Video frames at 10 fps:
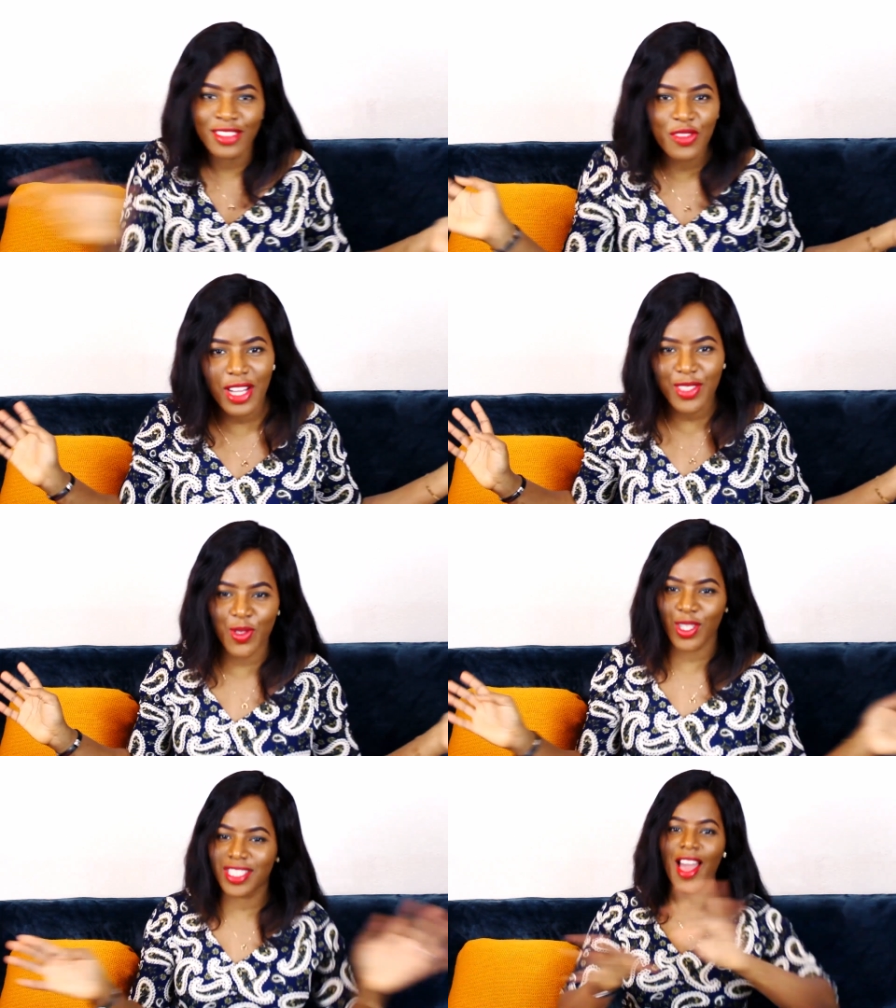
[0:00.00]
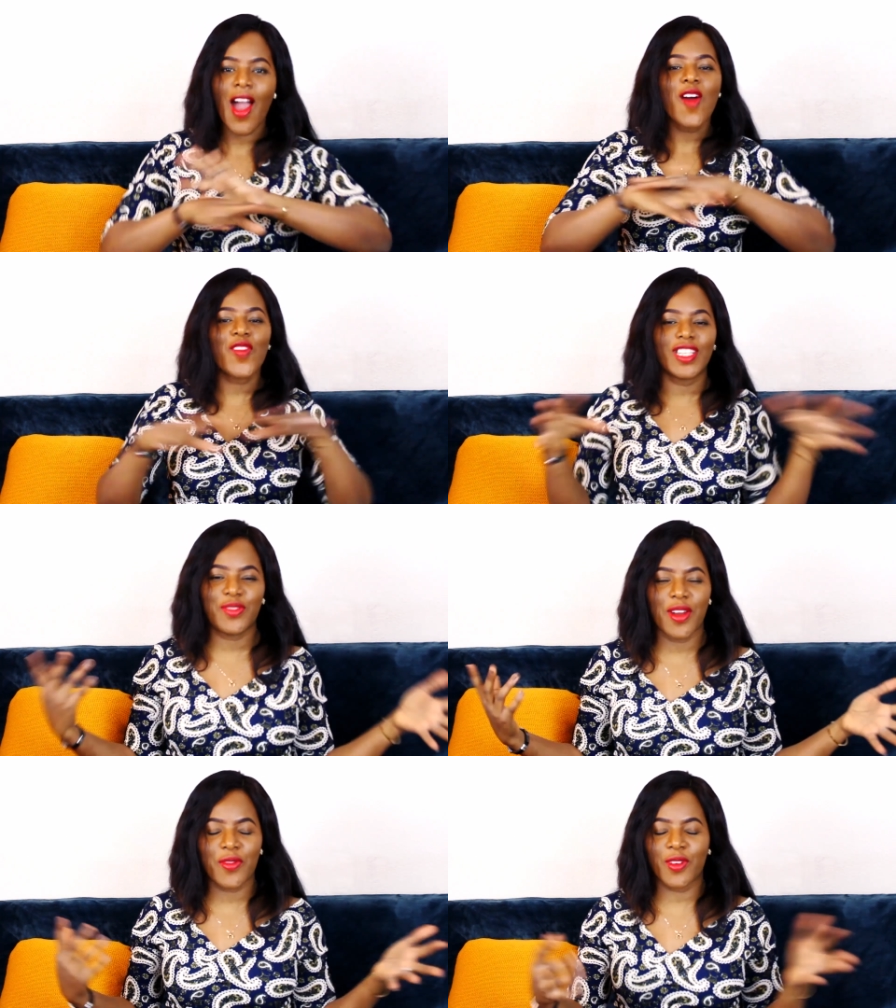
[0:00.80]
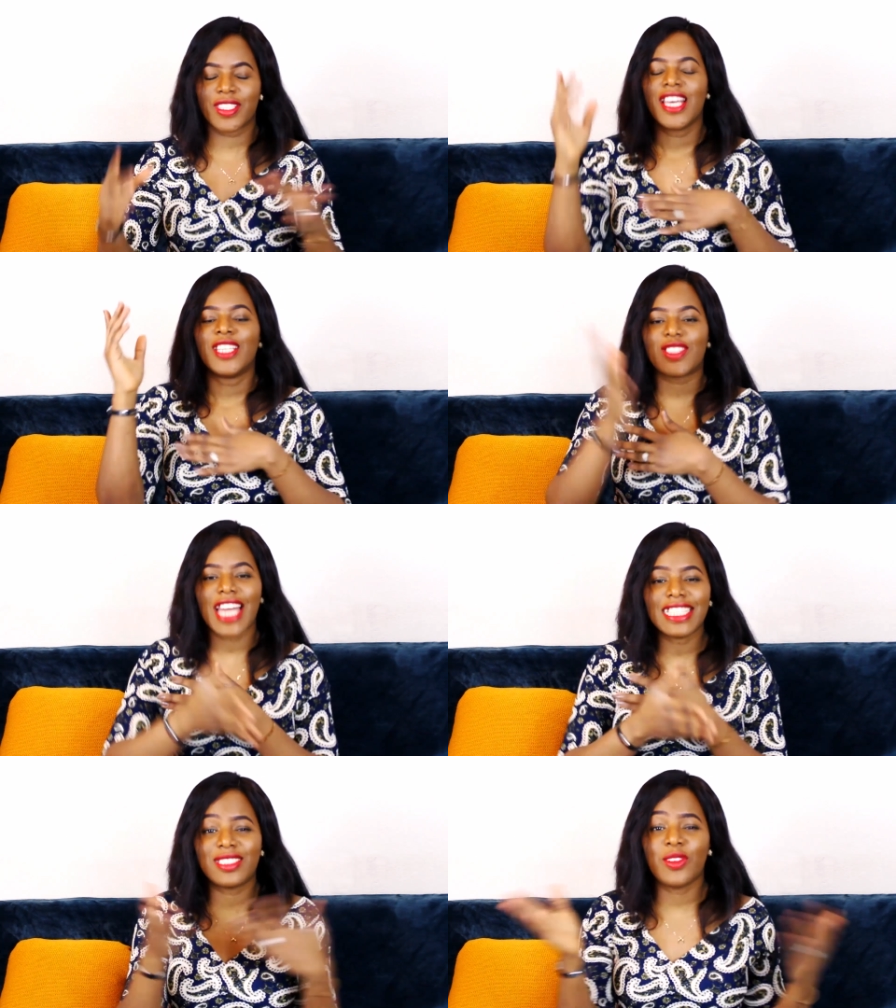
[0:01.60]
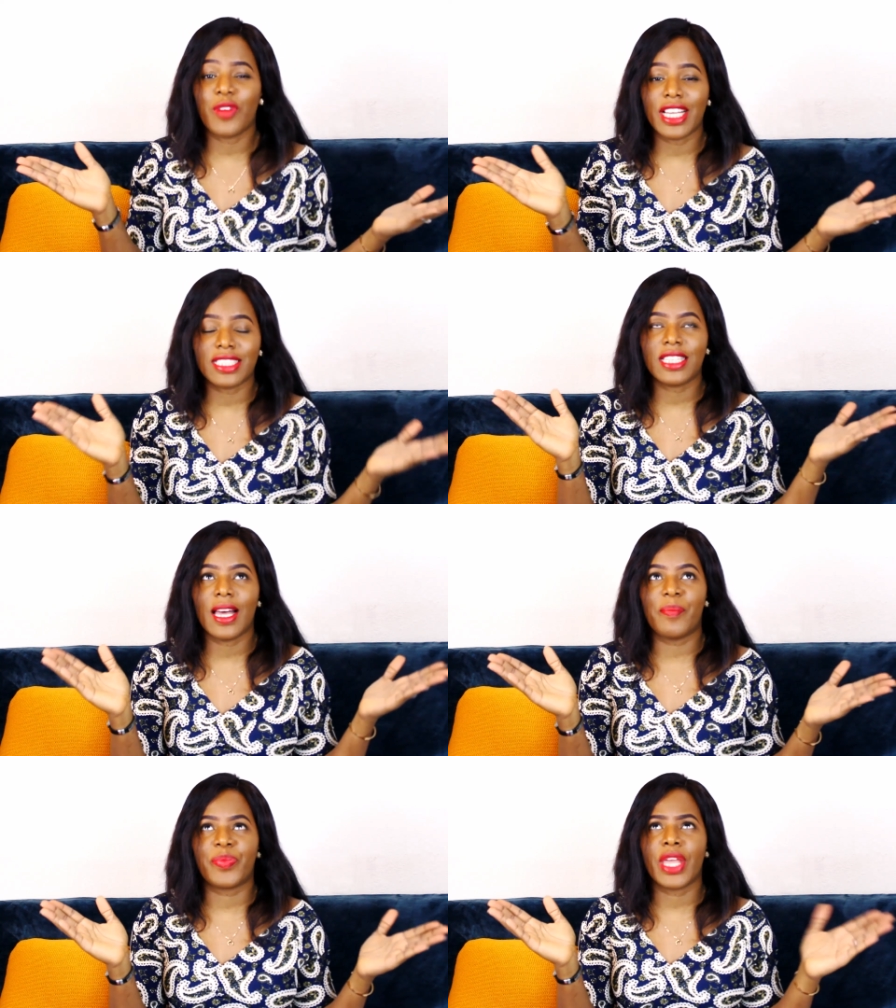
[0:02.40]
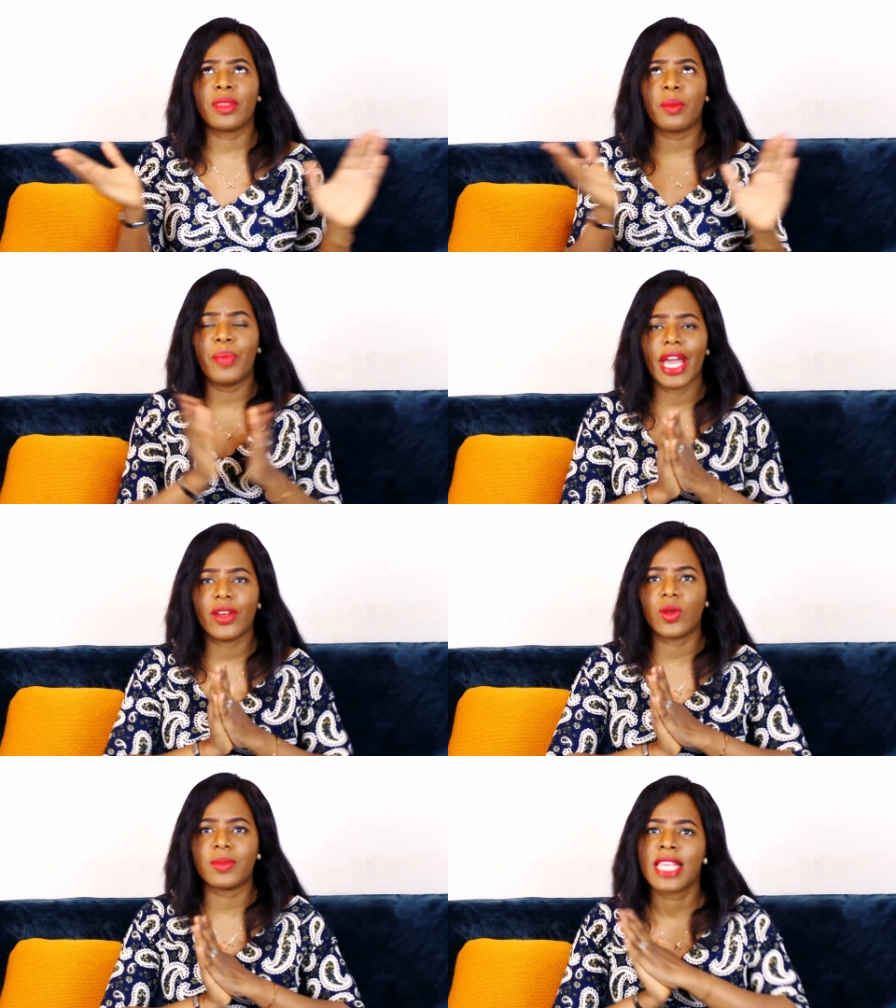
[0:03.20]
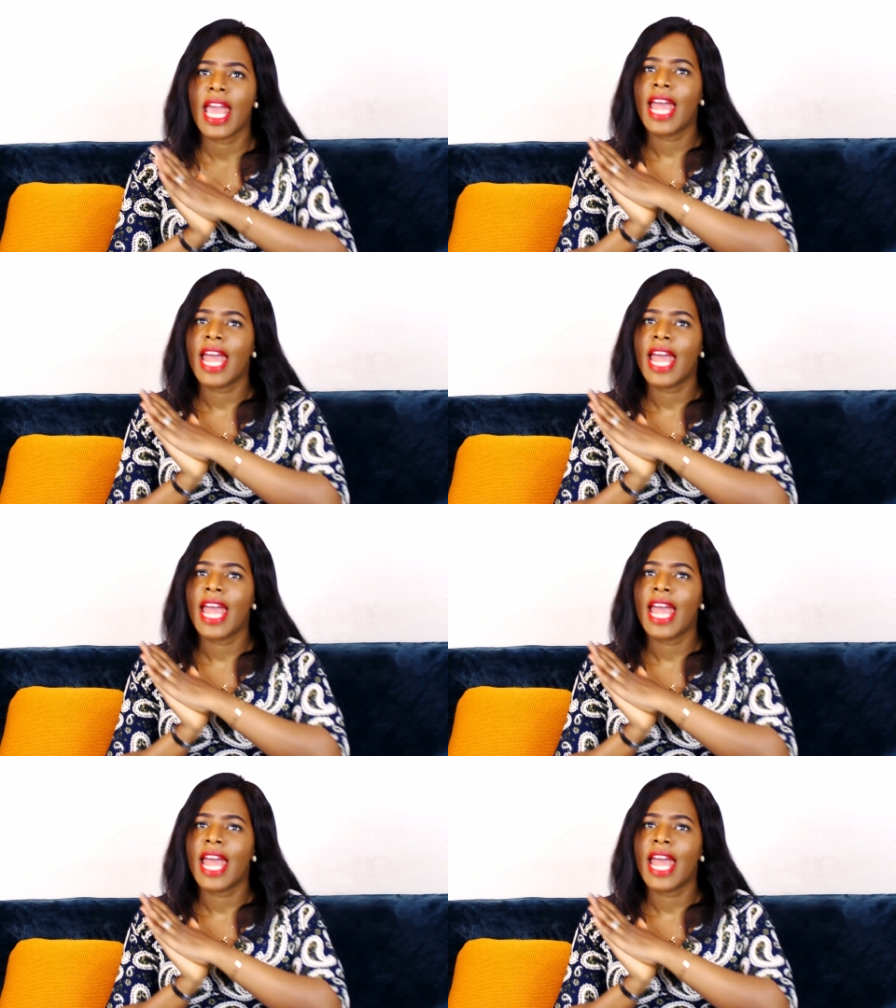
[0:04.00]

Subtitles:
Different strokes for different folks. So that's the difference in the bedrooms.